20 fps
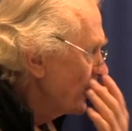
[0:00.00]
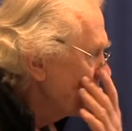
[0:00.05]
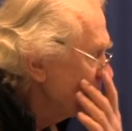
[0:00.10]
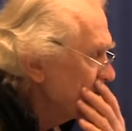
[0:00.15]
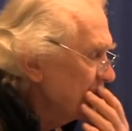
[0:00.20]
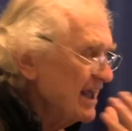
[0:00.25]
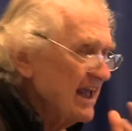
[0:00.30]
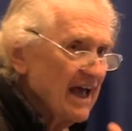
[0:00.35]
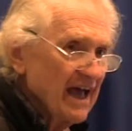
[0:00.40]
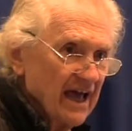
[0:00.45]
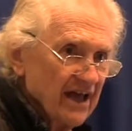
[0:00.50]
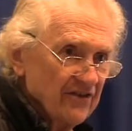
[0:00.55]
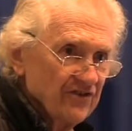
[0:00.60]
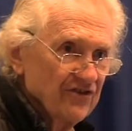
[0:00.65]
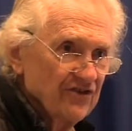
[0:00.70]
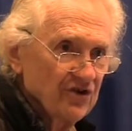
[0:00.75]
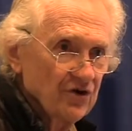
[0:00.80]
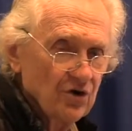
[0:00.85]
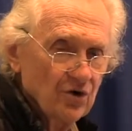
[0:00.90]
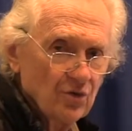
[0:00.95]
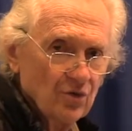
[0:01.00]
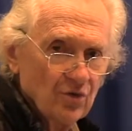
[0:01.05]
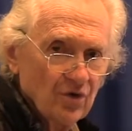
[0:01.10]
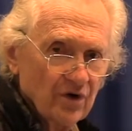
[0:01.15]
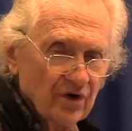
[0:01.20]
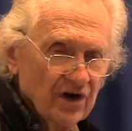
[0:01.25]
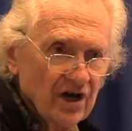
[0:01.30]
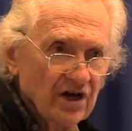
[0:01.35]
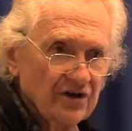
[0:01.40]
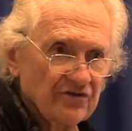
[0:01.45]
already had 2
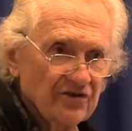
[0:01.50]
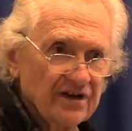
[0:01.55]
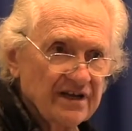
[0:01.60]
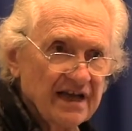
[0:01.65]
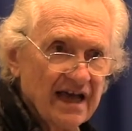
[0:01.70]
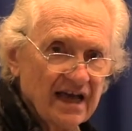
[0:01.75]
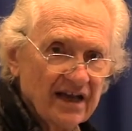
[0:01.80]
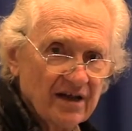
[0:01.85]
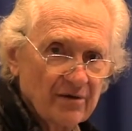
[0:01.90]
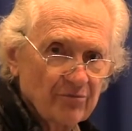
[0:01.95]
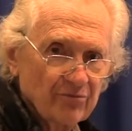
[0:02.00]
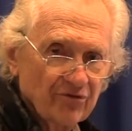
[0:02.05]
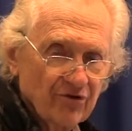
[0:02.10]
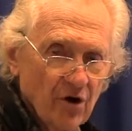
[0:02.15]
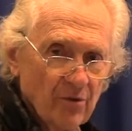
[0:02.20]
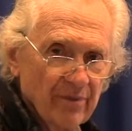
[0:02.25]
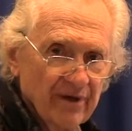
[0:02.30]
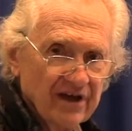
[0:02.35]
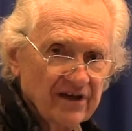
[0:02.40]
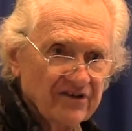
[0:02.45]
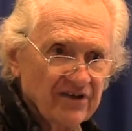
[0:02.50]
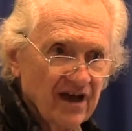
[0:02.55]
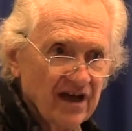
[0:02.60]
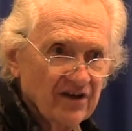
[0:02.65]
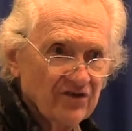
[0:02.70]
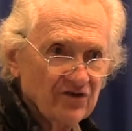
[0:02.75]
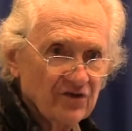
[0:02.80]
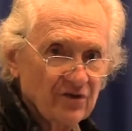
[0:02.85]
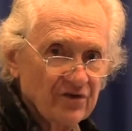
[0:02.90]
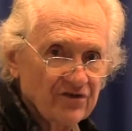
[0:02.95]
100-gallon propane
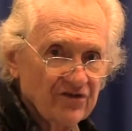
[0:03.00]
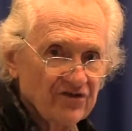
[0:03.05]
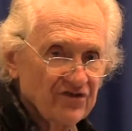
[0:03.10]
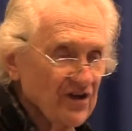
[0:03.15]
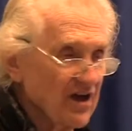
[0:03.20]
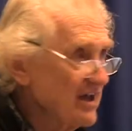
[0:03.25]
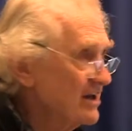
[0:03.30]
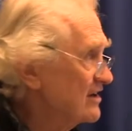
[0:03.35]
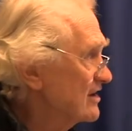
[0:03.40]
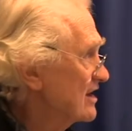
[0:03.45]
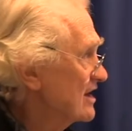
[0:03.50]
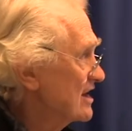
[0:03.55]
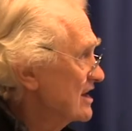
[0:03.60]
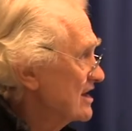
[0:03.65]
tanks on site